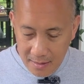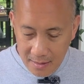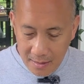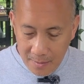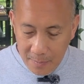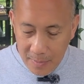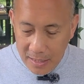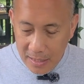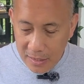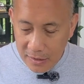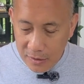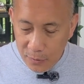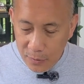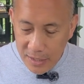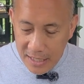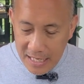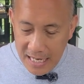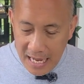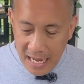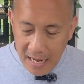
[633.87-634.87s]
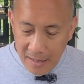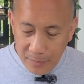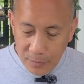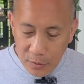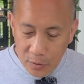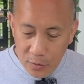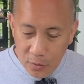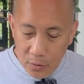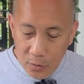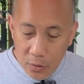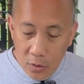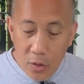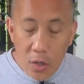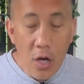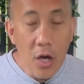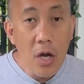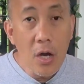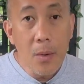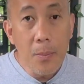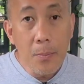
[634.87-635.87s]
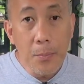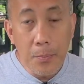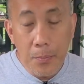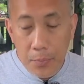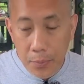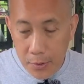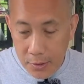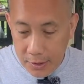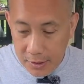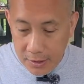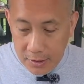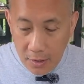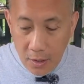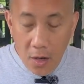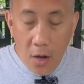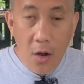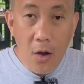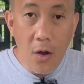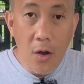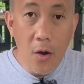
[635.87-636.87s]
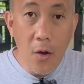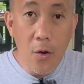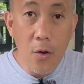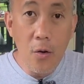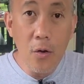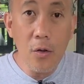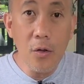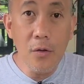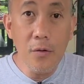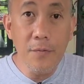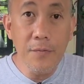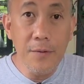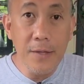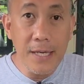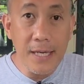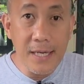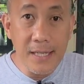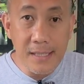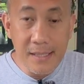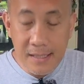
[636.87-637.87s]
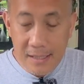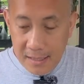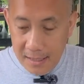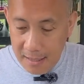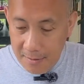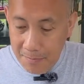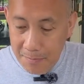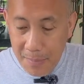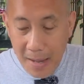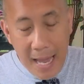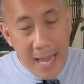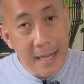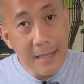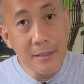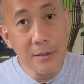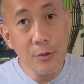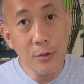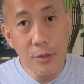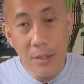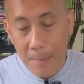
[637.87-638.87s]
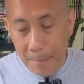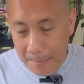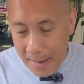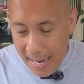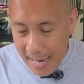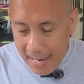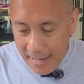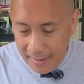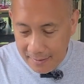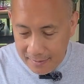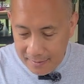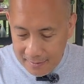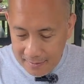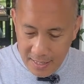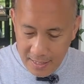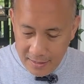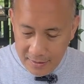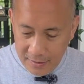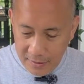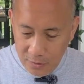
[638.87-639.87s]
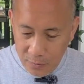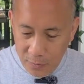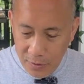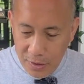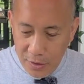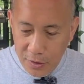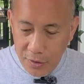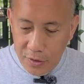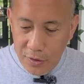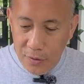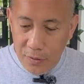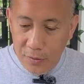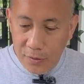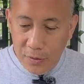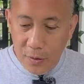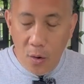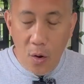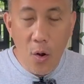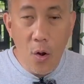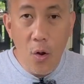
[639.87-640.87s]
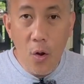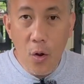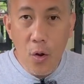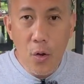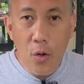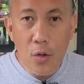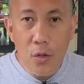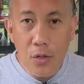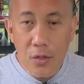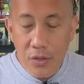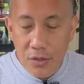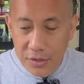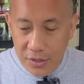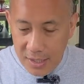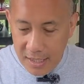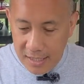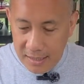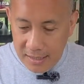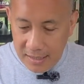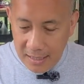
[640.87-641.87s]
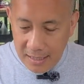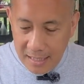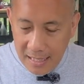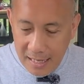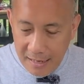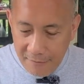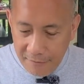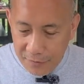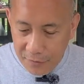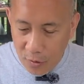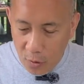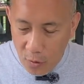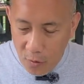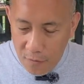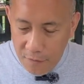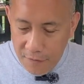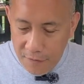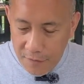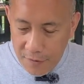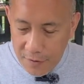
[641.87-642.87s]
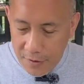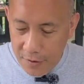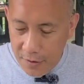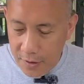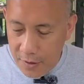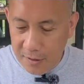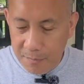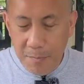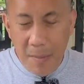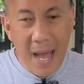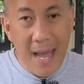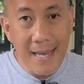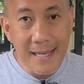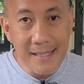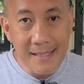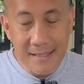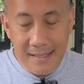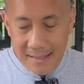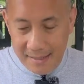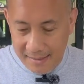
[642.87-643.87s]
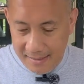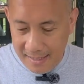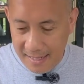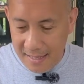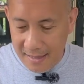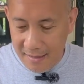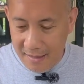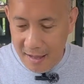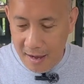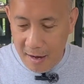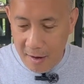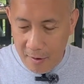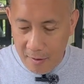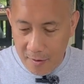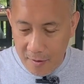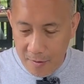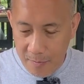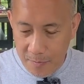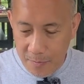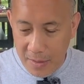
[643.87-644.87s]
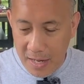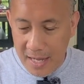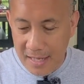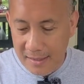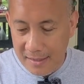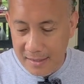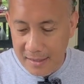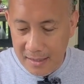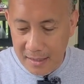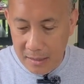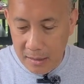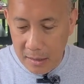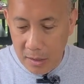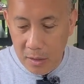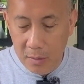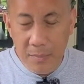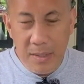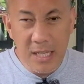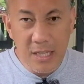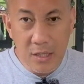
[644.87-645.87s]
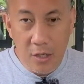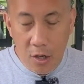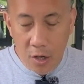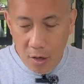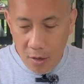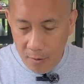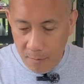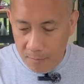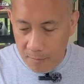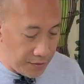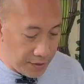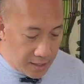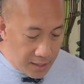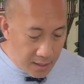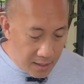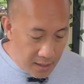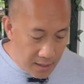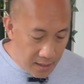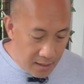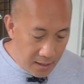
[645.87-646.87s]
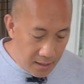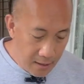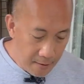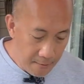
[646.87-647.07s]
because we're gonna have to put all of this back to the pan. So we could use all that leftover spices in there, plus the little bit of the